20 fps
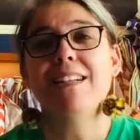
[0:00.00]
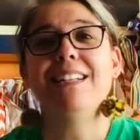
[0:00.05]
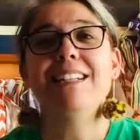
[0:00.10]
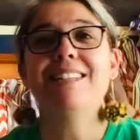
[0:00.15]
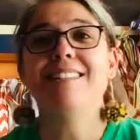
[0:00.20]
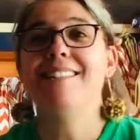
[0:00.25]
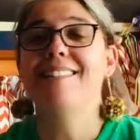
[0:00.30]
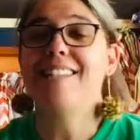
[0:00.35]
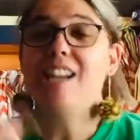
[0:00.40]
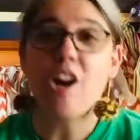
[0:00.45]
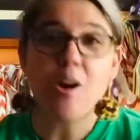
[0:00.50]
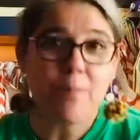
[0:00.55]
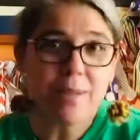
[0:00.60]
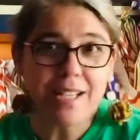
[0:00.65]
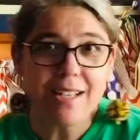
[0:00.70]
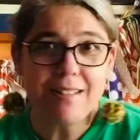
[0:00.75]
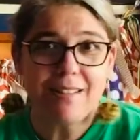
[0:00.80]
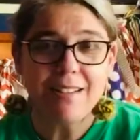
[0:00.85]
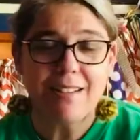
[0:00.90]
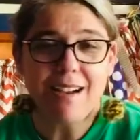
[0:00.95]
tell me
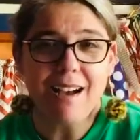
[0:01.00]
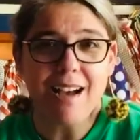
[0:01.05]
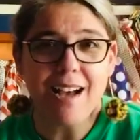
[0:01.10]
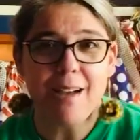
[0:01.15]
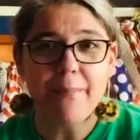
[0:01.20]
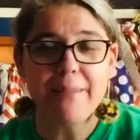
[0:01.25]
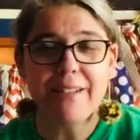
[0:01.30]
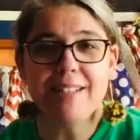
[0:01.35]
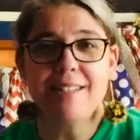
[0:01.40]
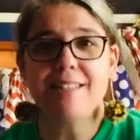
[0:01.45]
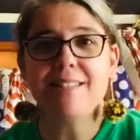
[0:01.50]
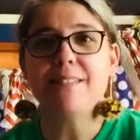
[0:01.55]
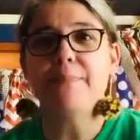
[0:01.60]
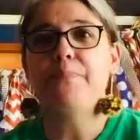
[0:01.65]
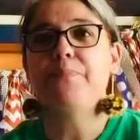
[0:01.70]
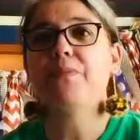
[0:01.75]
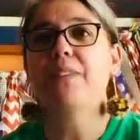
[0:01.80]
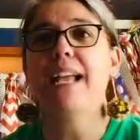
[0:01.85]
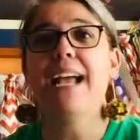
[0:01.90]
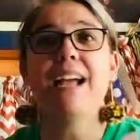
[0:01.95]
in the comments.
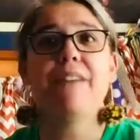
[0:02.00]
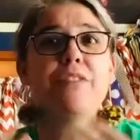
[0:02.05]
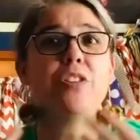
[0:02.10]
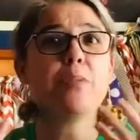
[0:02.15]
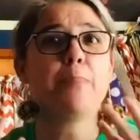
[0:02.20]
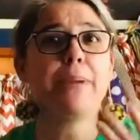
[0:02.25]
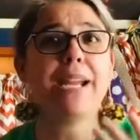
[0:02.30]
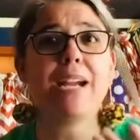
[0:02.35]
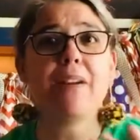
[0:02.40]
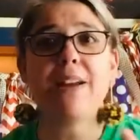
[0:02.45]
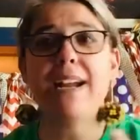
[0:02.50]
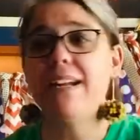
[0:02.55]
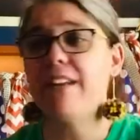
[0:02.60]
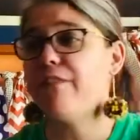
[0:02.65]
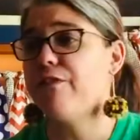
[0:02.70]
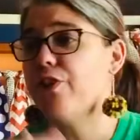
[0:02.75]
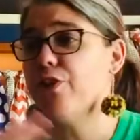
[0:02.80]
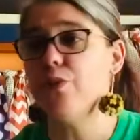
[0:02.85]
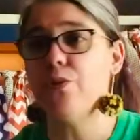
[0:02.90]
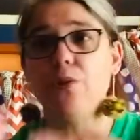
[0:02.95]
Have your parent, and if
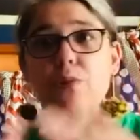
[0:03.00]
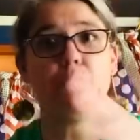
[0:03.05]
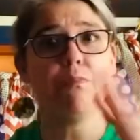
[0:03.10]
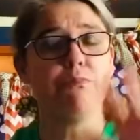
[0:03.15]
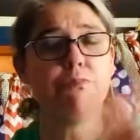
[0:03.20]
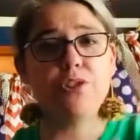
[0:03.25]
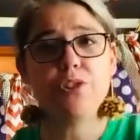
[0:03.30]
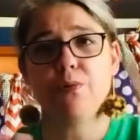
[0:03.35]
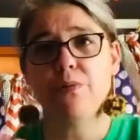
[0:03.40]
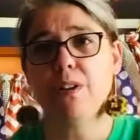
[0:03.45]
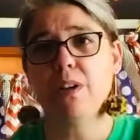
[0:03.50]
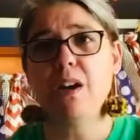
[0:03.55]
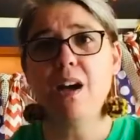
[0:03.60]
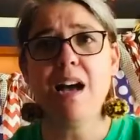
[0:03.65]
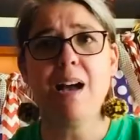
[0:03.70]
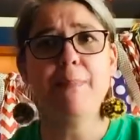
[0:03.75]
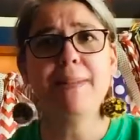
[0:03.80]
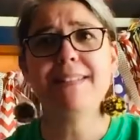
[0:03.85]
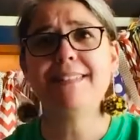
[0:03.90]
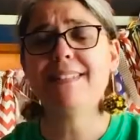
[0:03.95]
you don't do the
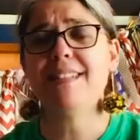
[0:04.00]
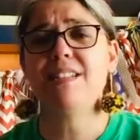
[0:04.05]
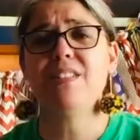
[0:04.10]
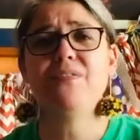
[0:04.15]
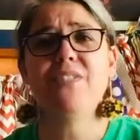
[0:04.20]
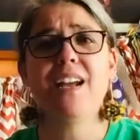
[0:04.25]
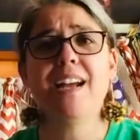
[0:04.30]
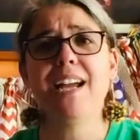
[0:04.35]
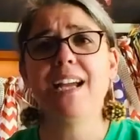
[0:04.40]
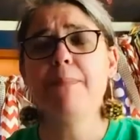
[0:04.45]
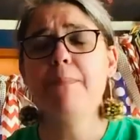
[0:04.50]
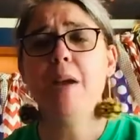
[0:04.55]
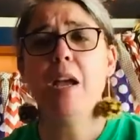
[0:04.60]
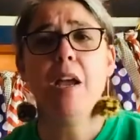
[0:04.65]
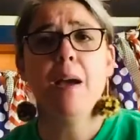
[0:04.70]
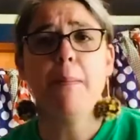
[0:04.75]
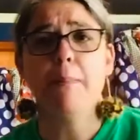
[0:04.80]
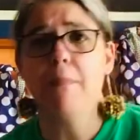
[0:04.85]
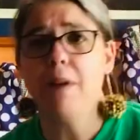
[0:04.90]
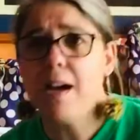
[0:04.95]
comments, that's fine.
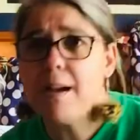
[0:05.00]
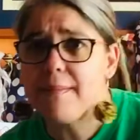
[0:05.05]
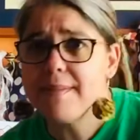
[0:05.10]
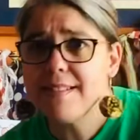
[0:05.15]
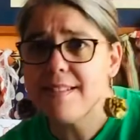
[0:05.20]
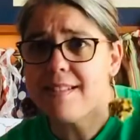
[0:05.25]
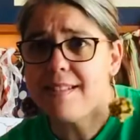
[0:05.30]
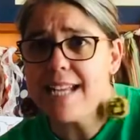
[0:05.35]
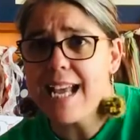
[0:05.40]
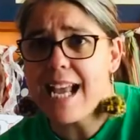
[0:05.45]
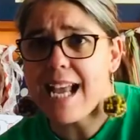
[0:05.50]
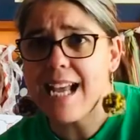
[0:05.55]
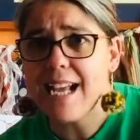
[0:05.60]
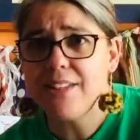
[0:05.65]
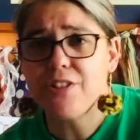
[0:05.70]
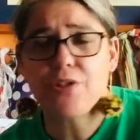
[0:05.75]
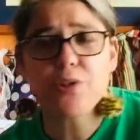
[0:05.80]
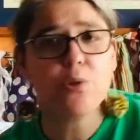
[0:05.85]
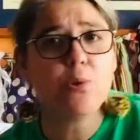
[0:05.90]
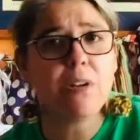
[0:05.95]
Moms and dads
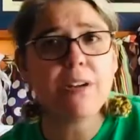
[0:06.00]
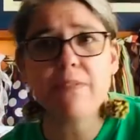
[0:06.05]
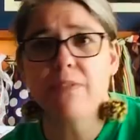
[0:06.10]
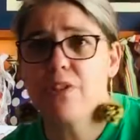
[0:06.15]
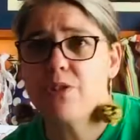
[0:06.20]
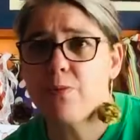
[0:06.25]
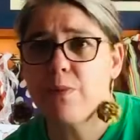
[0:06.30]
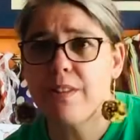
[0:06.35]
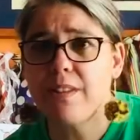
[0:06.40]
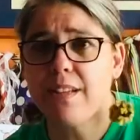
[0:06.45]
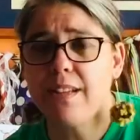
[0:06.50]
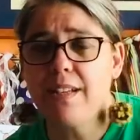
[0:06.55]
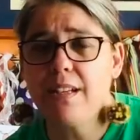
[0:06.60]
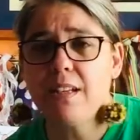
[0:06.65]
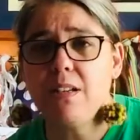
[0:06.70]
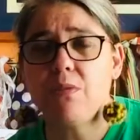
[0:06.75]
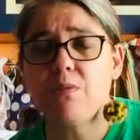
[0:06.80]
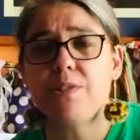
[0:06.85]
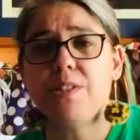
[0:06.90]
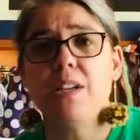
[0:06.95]
or whoever's with the
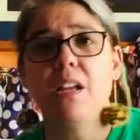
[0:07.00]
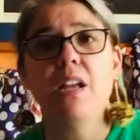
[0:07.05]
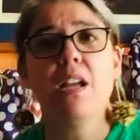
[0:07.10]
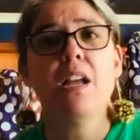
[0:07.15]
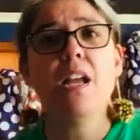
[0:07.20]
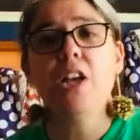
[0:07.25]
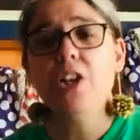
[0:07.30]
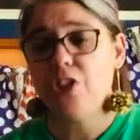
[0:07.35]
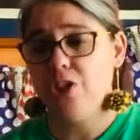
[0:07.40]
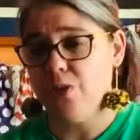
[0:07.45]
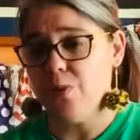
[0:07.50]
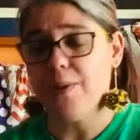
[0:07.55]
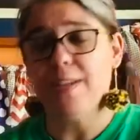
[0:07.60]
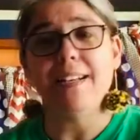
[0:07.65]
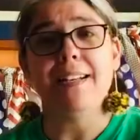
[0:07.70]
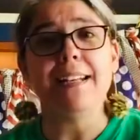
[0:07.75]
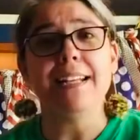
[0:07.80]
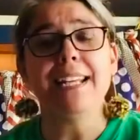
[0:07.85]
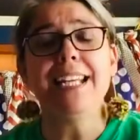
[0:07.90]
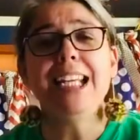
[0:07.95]
kiddos, you can
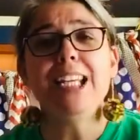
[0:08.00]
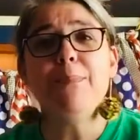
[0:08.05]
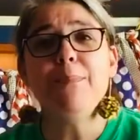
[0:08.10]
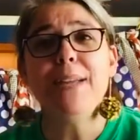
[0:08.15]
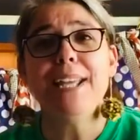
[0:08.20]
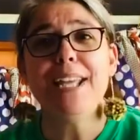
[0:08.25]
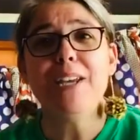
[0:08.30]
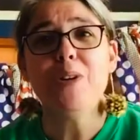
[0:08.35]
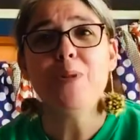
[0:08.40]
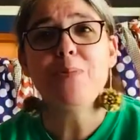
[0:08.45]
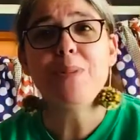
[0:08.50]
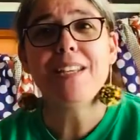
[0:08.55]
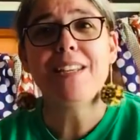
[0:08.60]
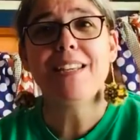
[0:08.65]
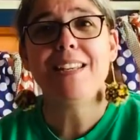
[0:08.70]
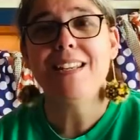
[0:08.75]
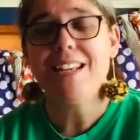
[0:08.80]
email me,